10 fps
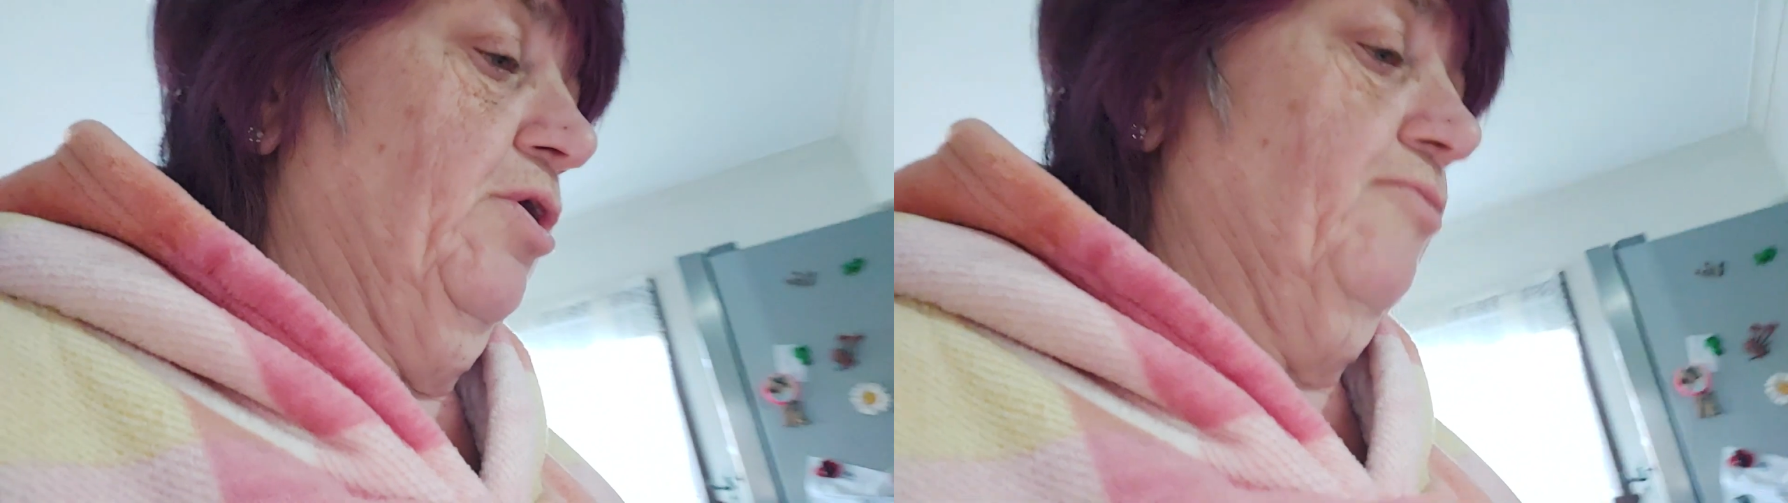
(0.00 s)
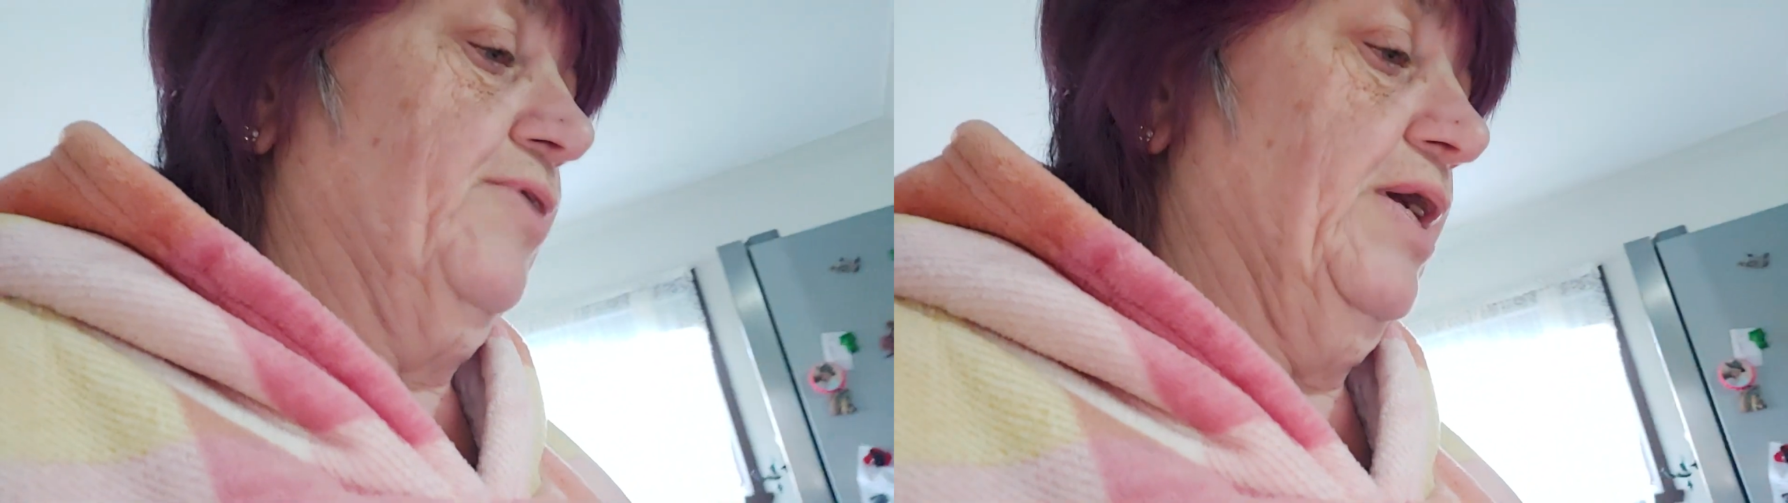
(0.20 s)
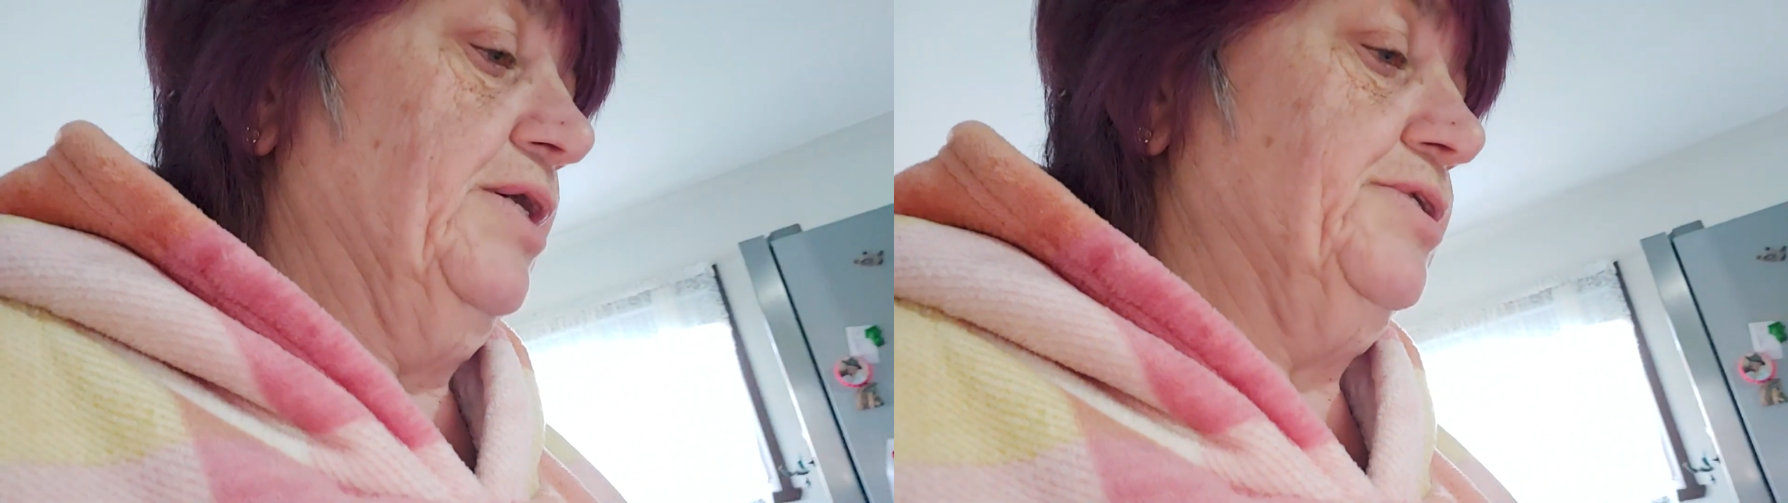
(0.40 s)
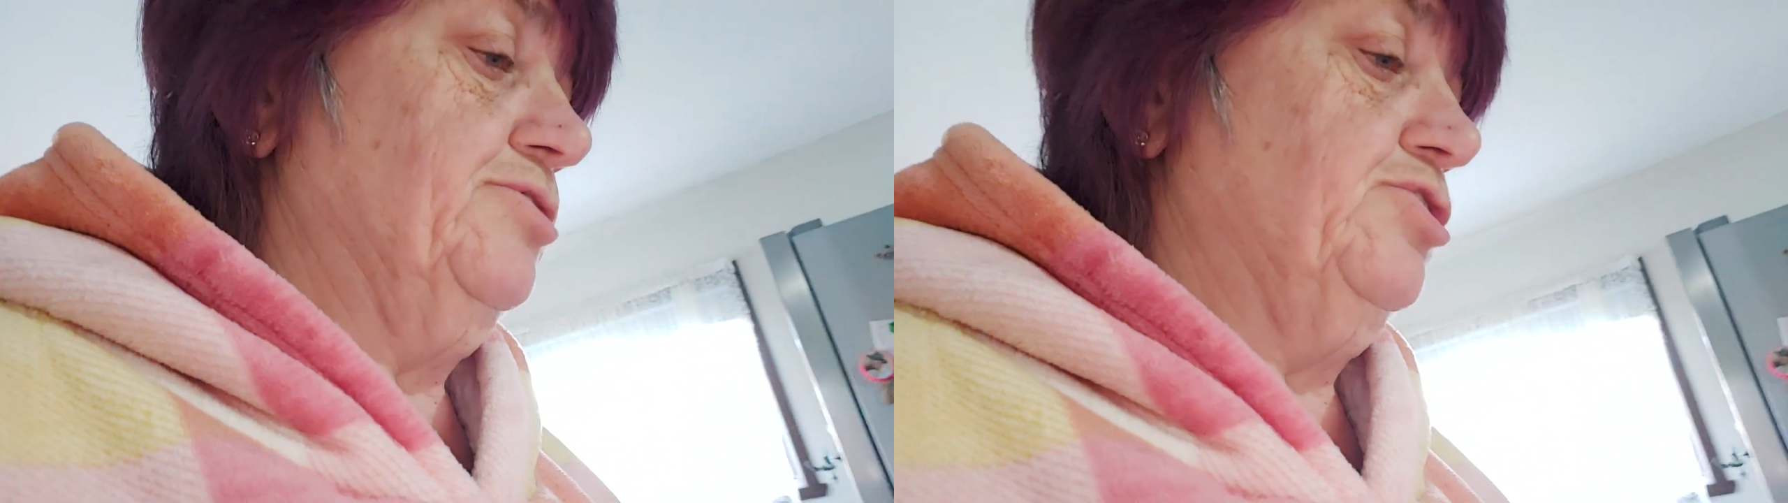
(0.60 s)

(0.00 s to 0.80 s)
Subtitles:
of caster